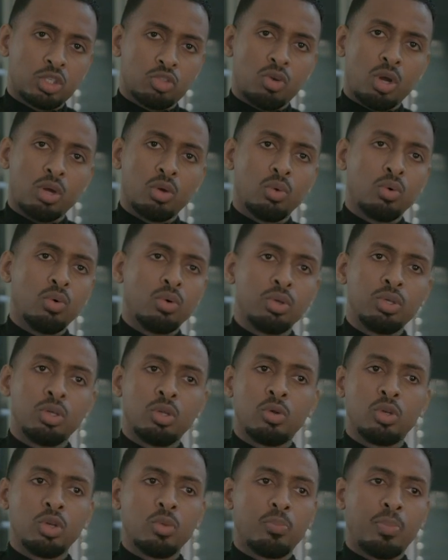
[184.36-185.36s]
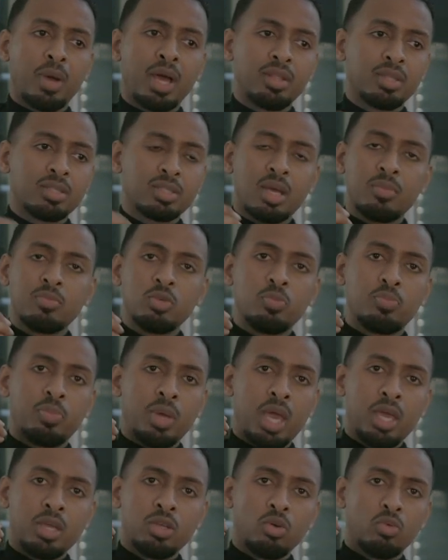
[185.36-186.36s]
struggle. You know, and by the time you
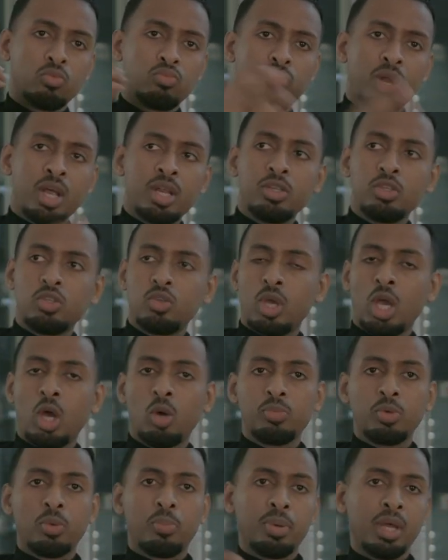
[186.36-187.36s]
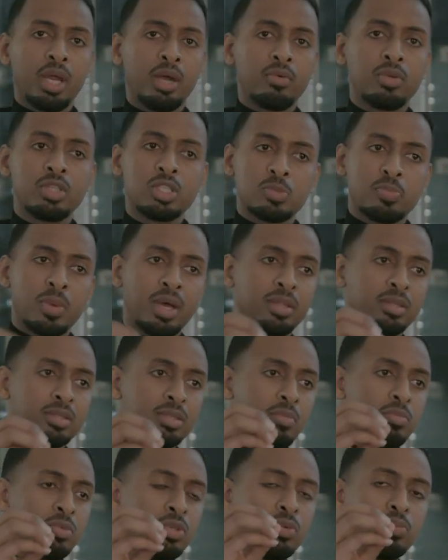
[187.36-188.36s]
pay your rent, you help your parents, by the
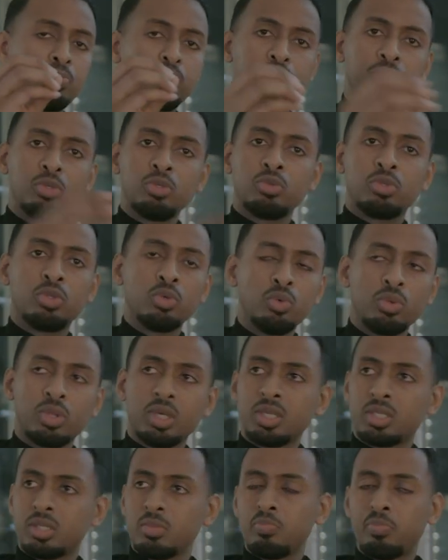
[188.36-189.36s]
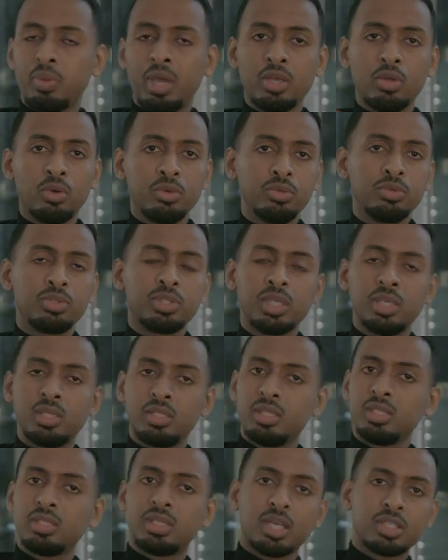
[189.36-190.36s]
time you do this and pay your
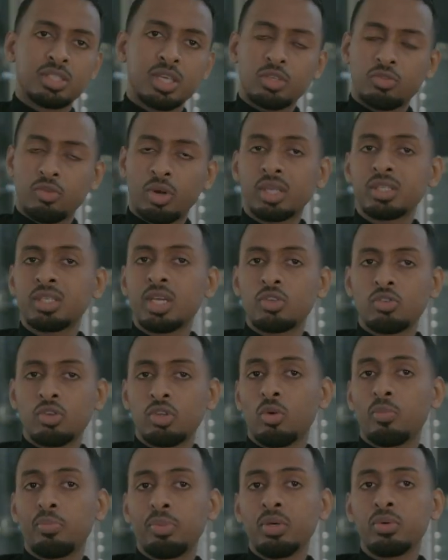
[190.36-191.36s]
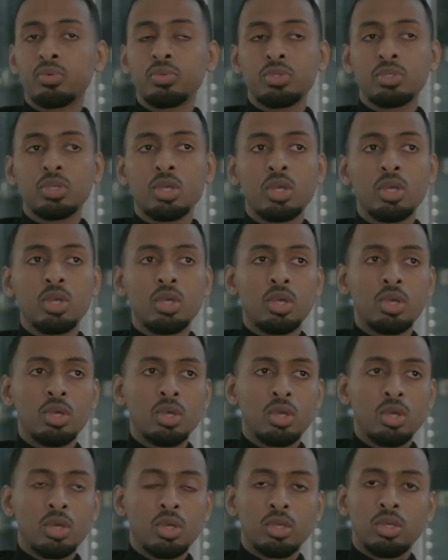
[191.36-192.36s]
utilities, etc., your bills,
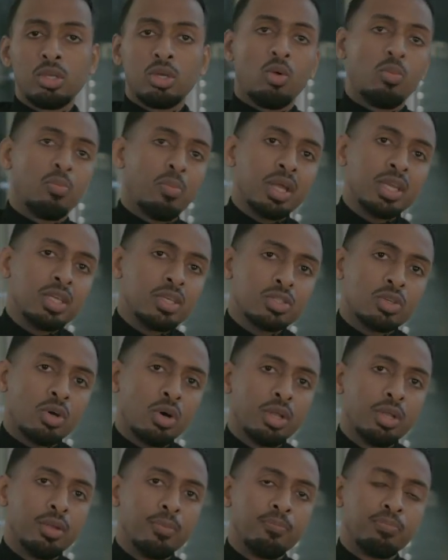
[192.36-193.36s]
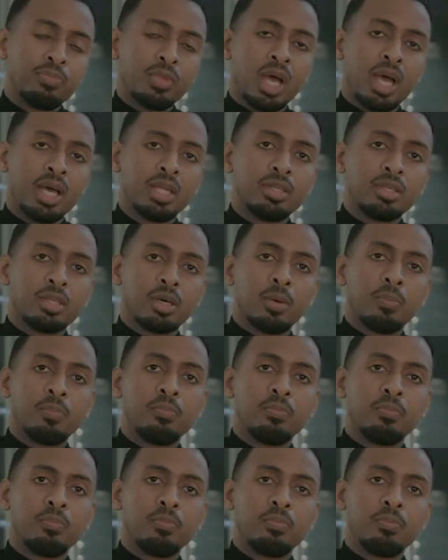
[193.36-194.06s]
you know, money's gone. And